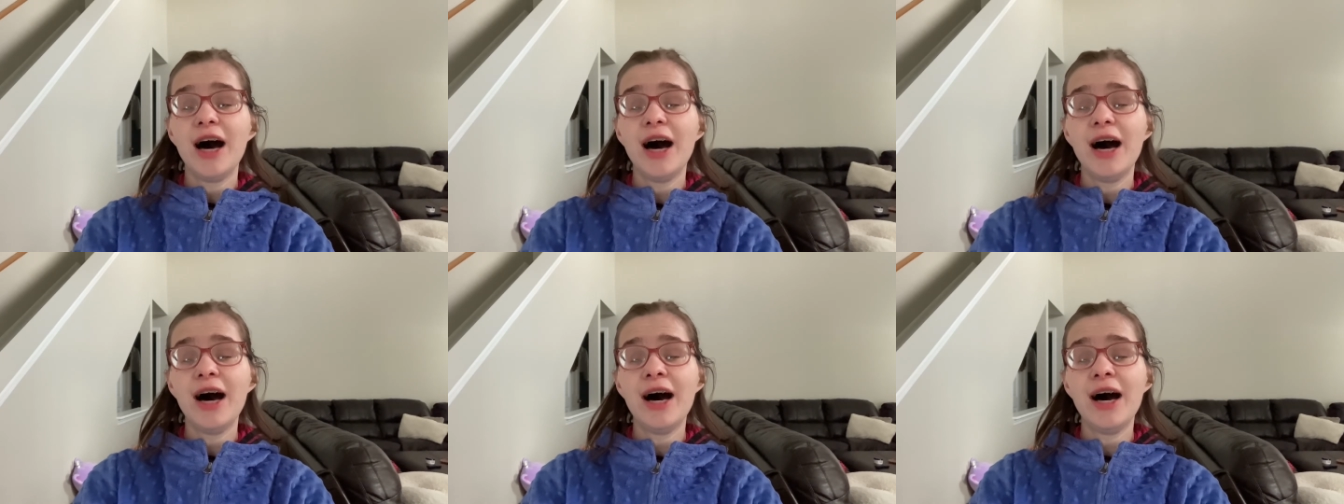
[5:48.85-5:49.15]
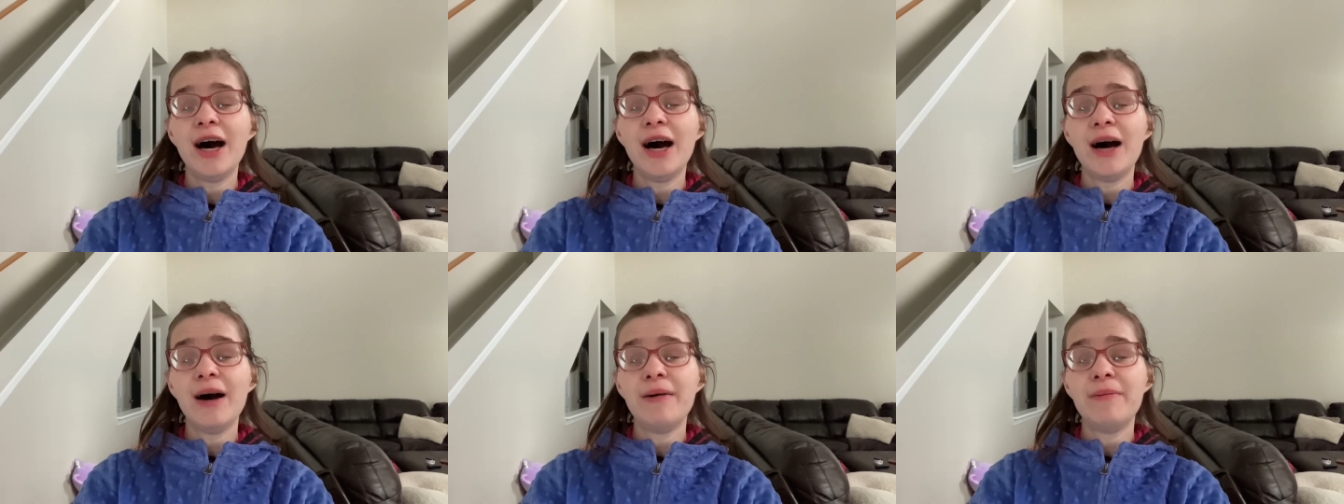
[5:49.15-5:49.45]

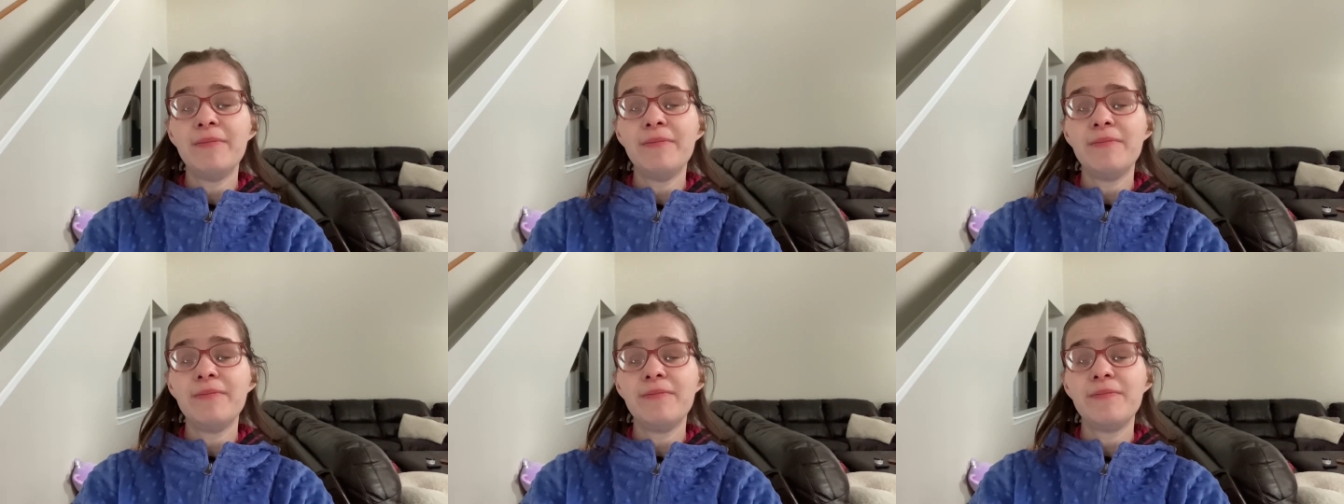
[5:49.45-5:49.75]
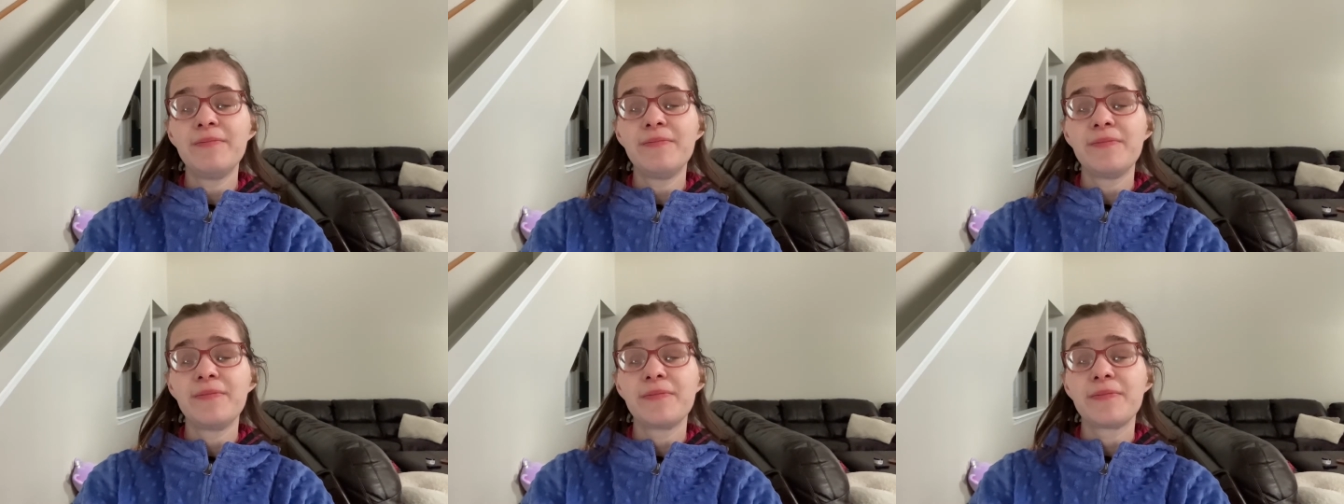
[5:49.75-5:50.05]

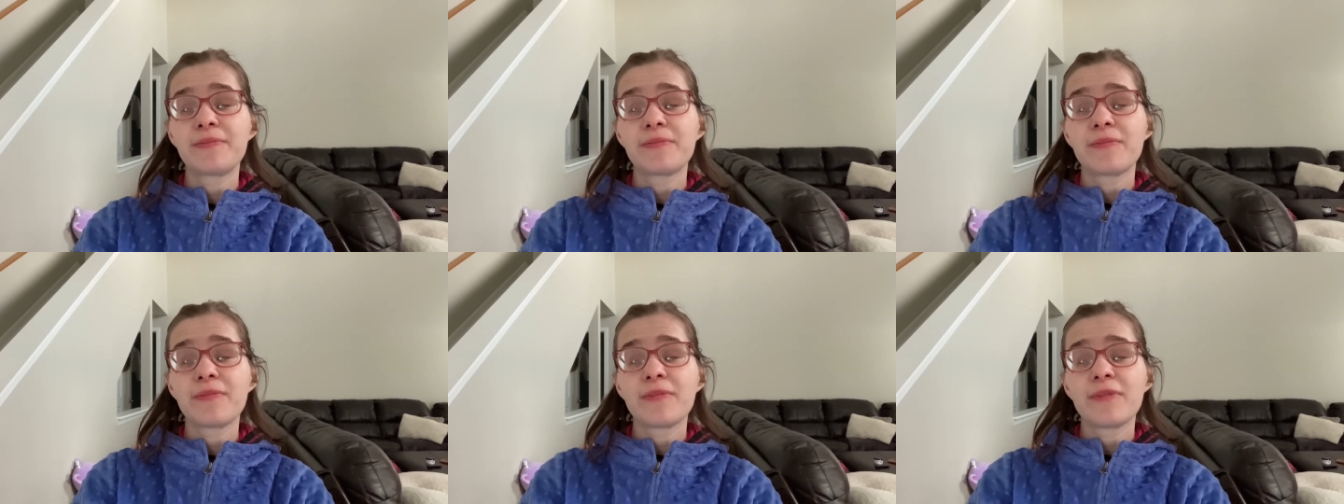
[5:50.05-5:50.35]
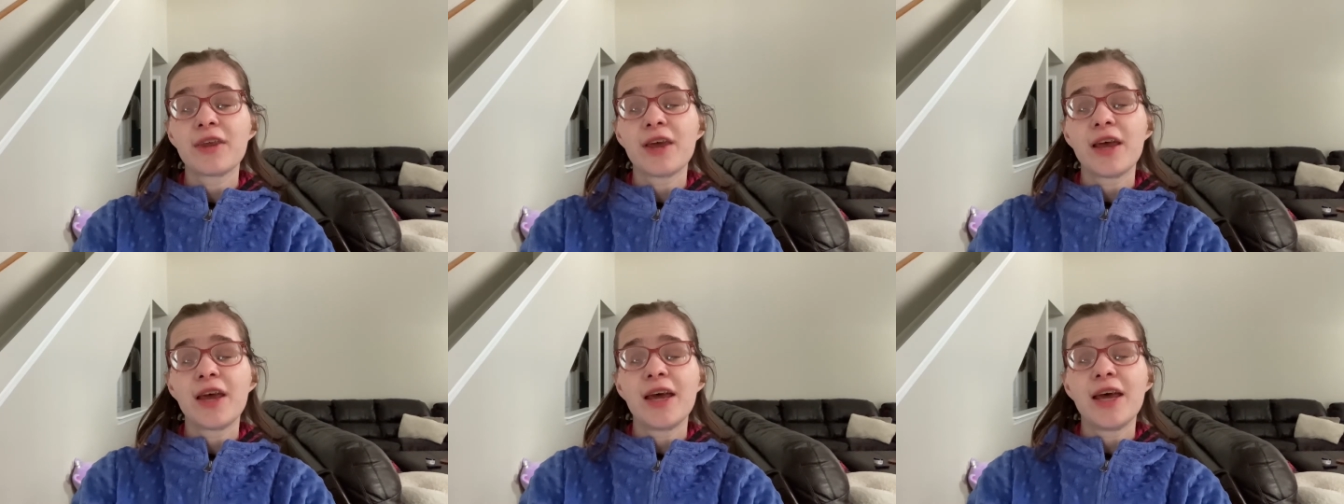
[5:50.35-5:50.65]
And
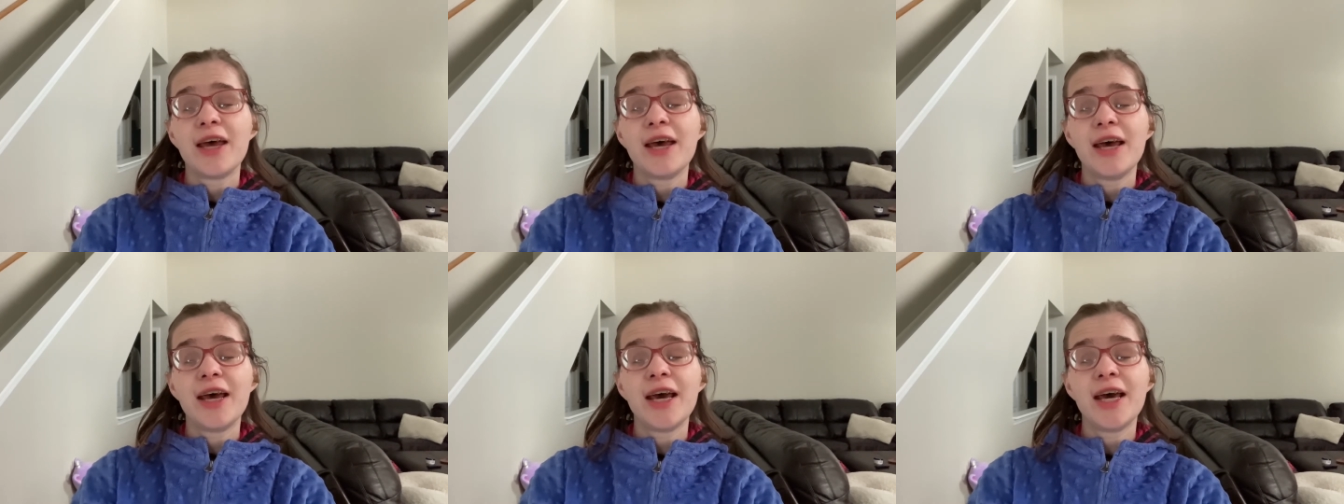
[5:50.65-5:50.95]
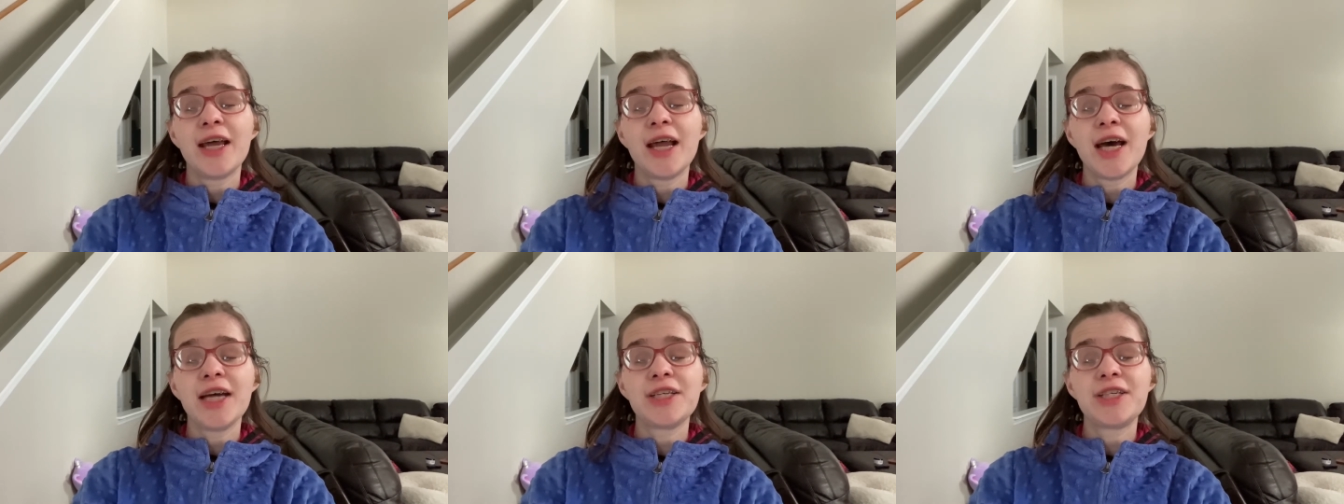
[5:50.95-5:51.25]

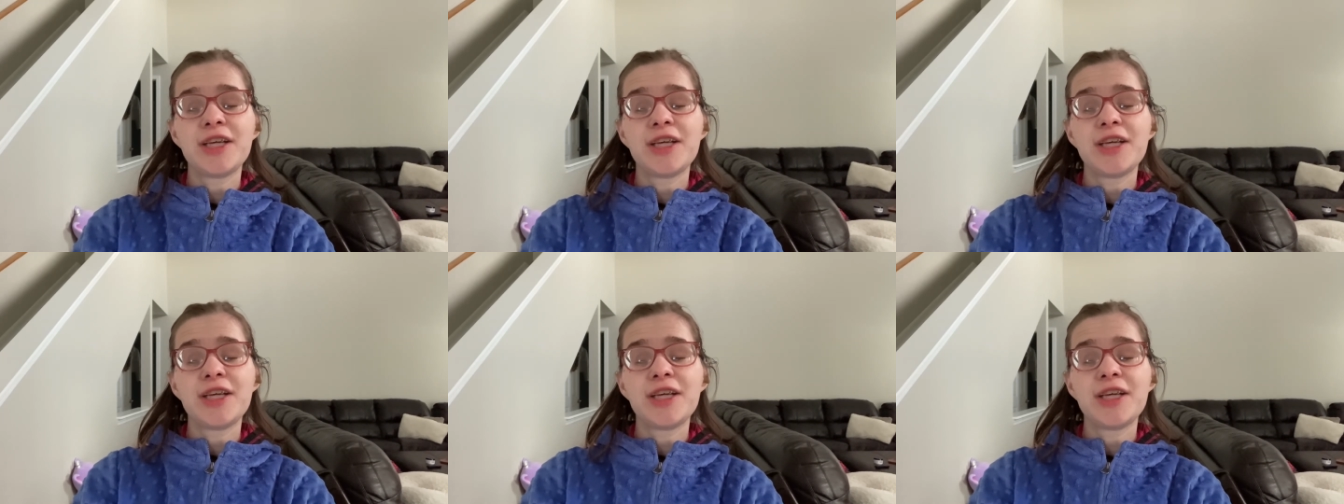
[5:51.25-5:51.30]
I